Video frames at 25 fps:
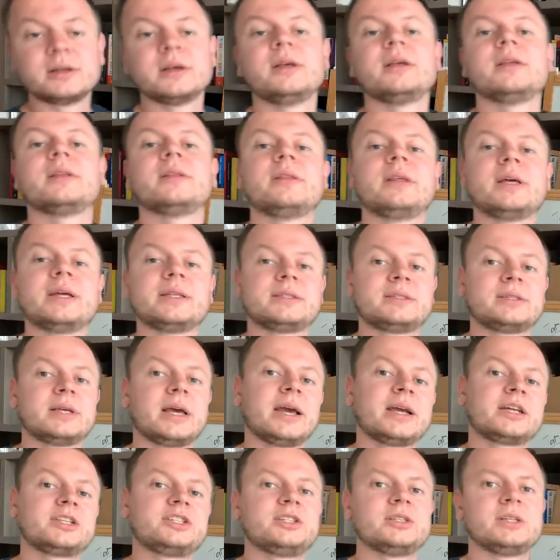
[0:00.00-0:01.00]
that
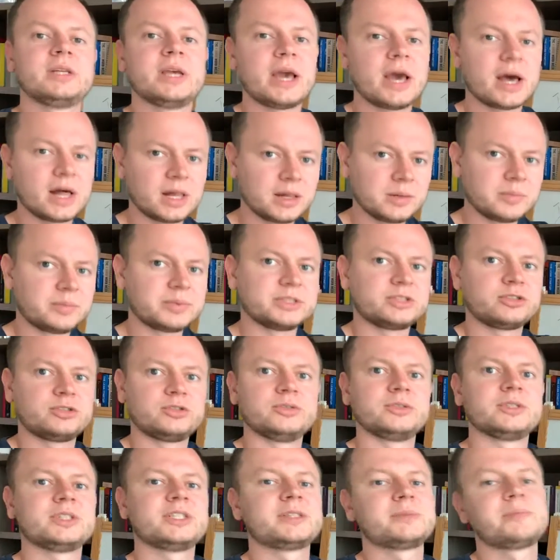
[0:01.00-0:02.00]
actually help us to
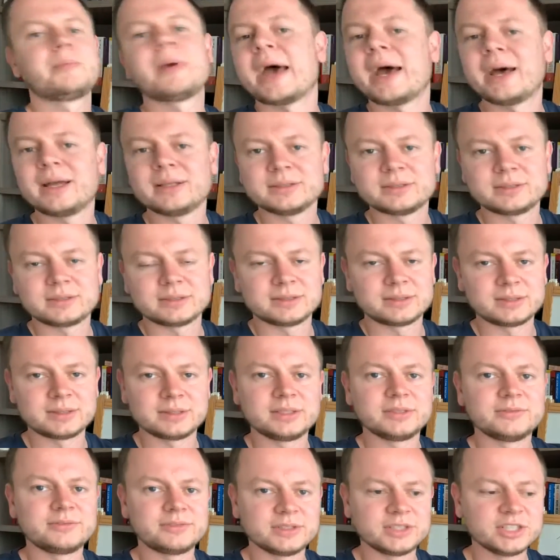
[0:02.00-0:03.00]
expand the
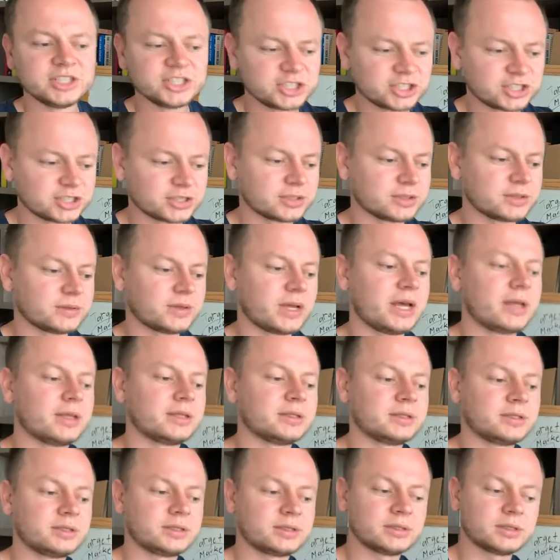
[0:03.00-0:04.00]
definition
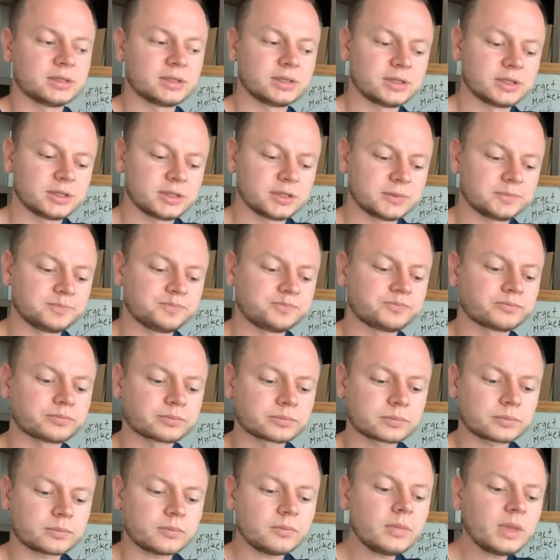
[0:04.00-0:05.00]
and
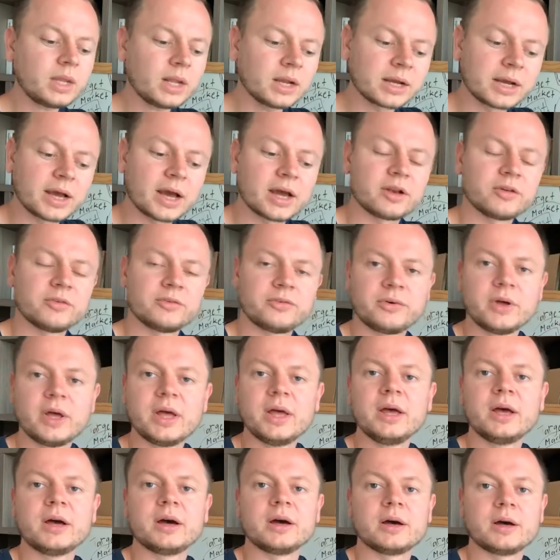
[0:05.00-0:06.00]
kind of
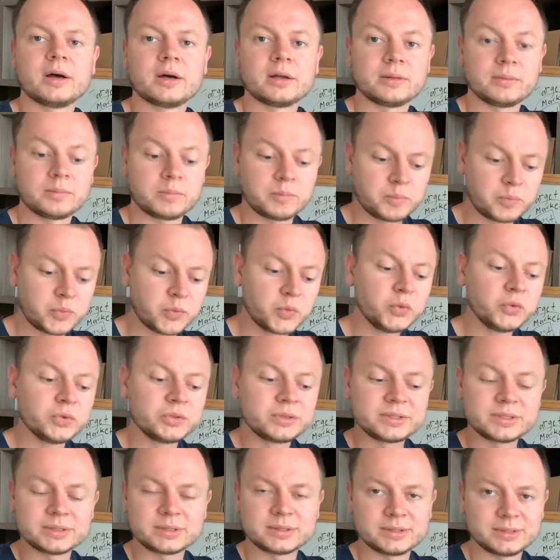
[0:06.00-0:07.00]
put
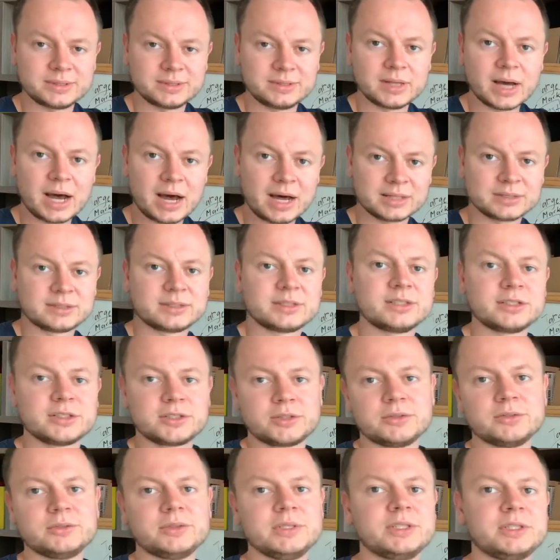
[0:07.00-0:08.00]
answers
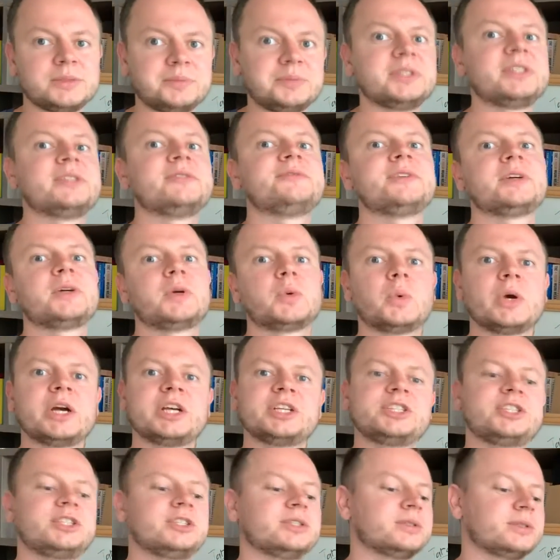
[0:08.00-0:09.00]
to these specific
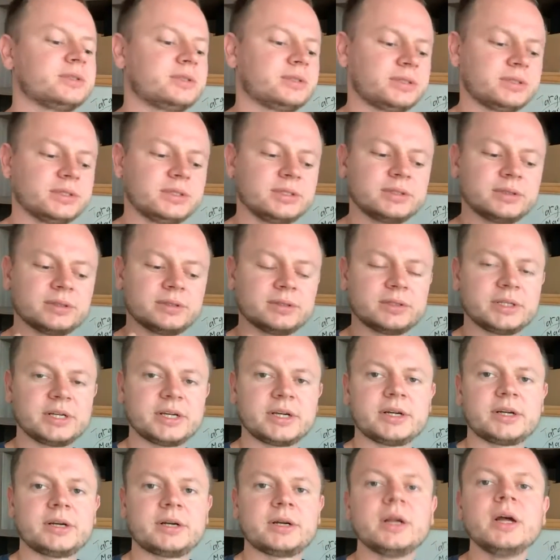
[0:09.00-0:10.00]
questions in
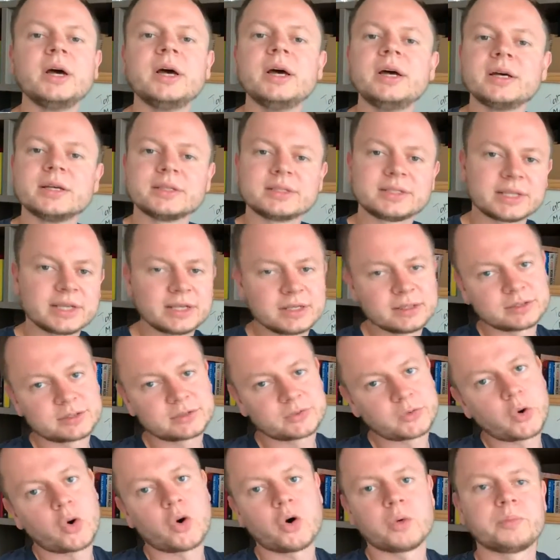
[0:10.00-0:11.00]
their sales
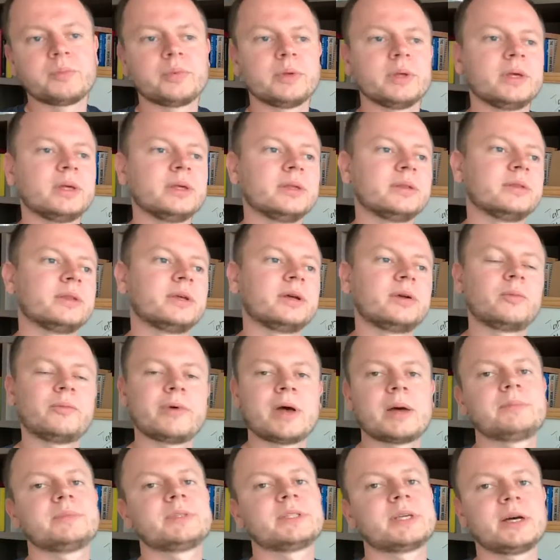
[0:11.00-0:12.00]
copy, in their
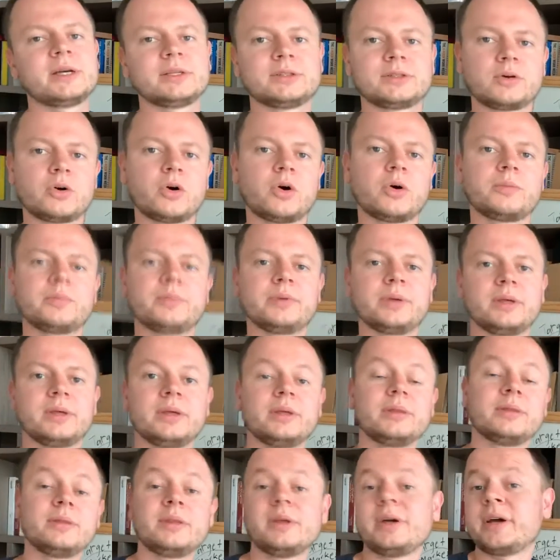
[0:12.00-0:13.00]
website copy,
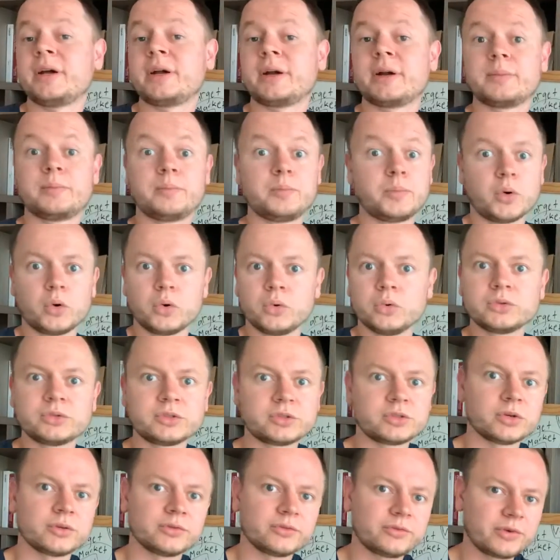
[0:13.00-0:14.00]
in their
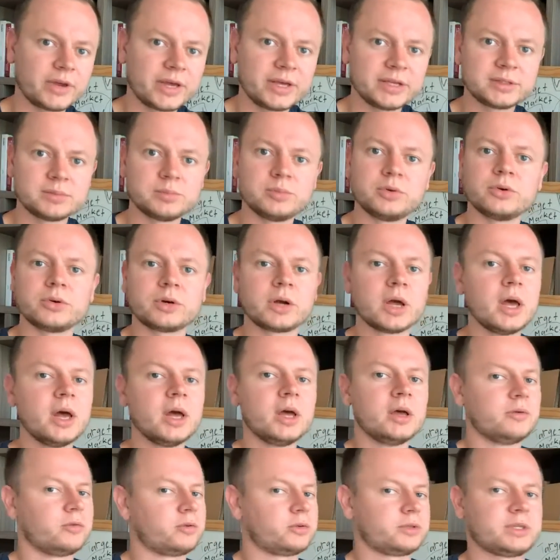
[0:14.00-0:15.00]
posts on Facebook.
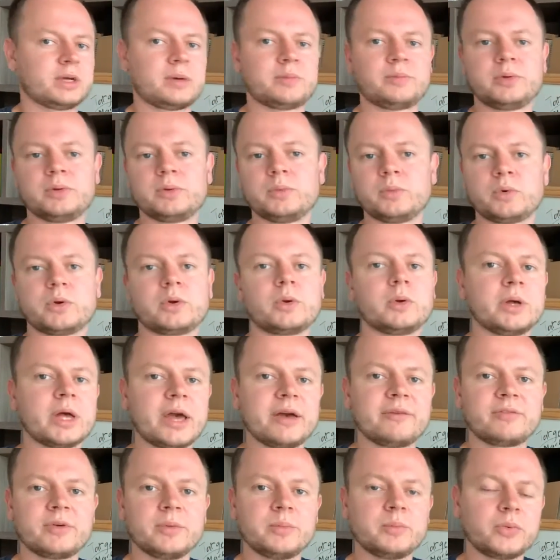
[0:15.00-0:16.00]
For example,
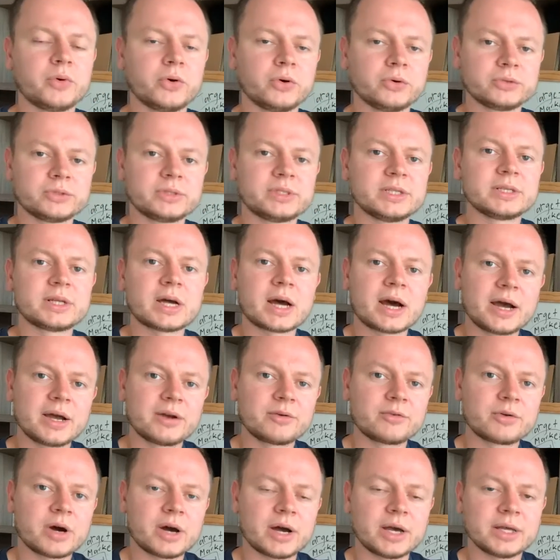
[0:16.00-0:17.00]
every post that I
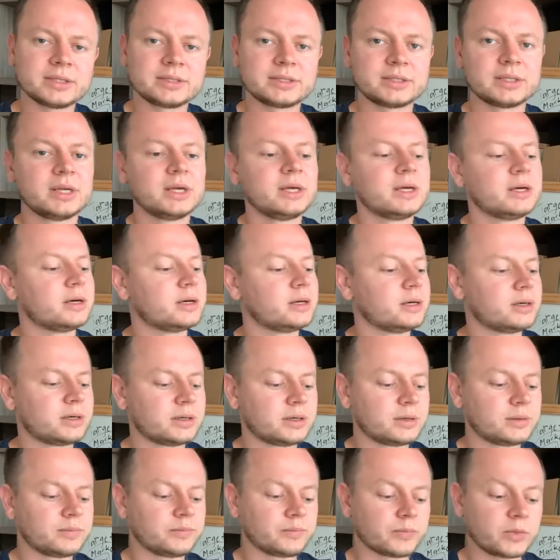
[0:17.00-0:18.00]
write
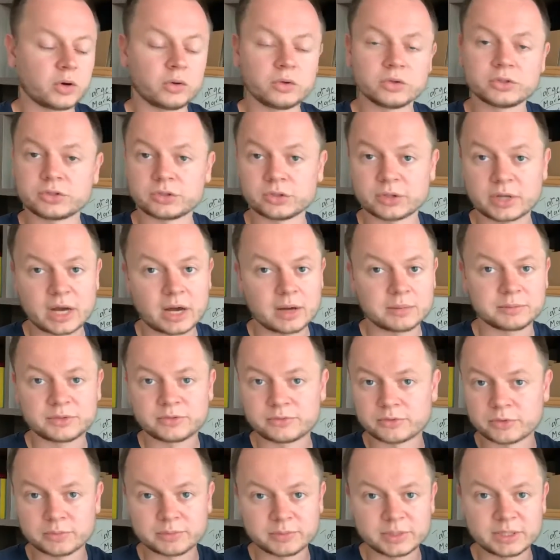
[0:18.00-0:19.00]
also comes
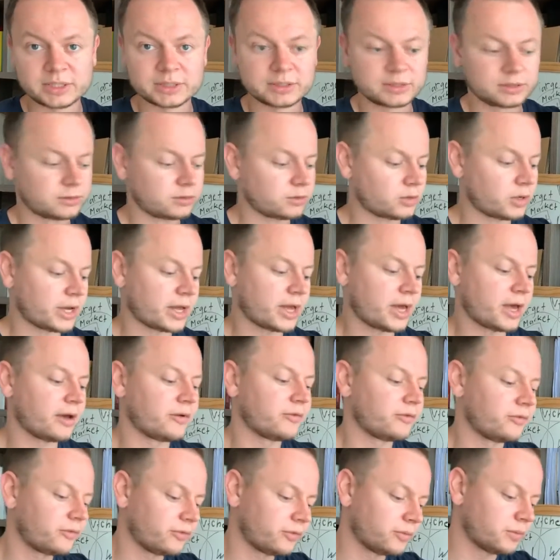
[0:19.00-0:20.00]
from this. So I
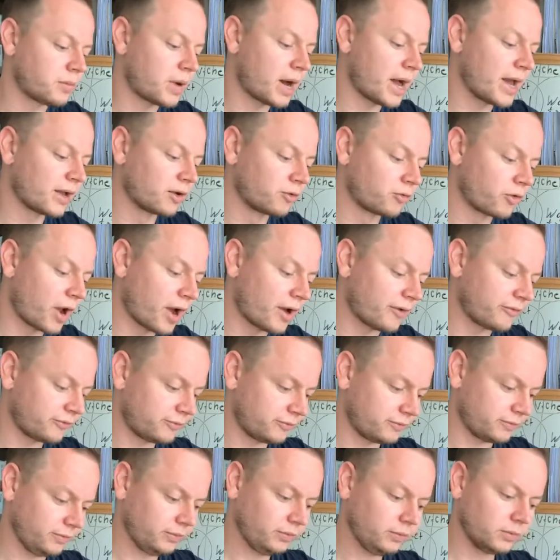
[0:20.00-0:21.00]
have my graph,
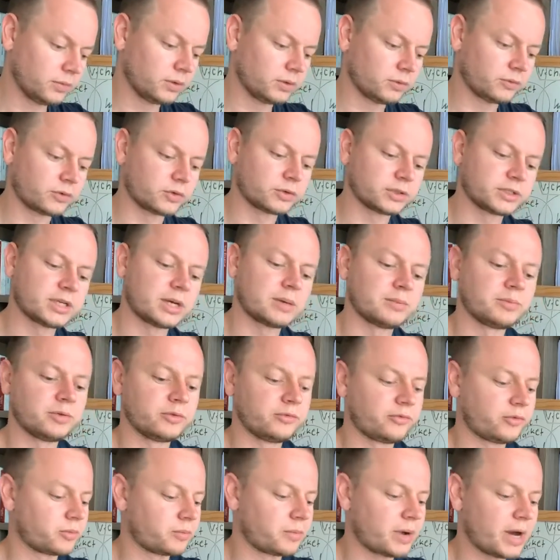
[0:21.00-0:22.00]
for example,
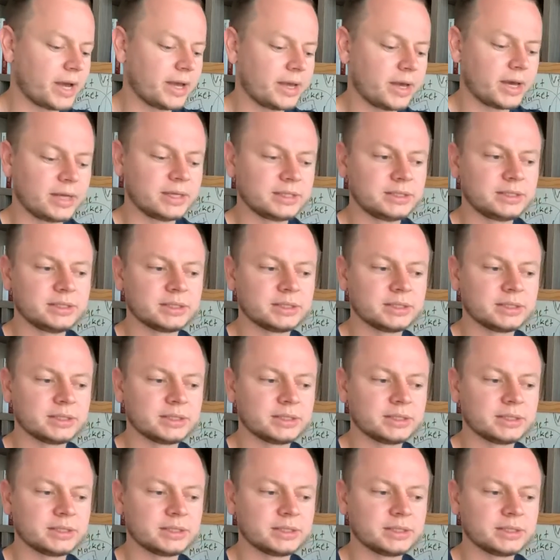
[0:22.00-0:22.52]
for my ideal